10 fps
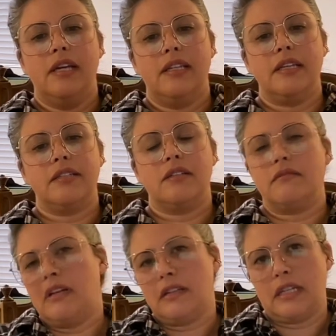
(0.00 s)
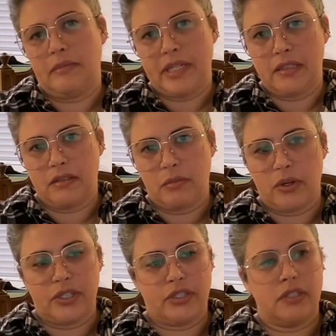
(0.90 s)
These are going to be a little
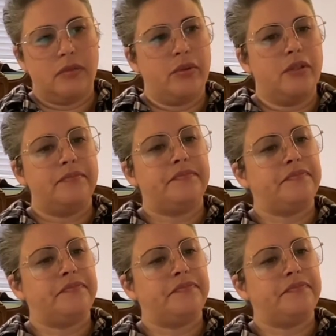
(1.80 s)
more durable.